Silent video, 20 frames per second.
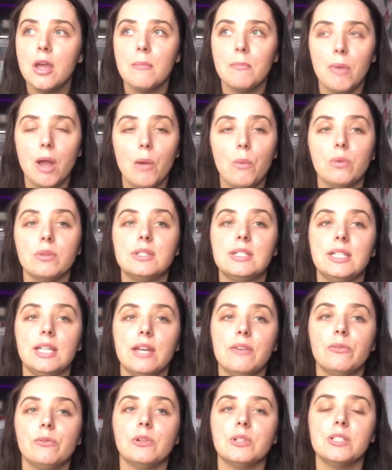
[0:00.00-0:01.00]
but I want to
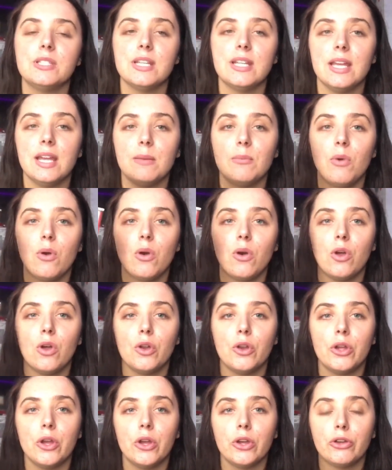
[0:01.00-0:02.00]
give one to him on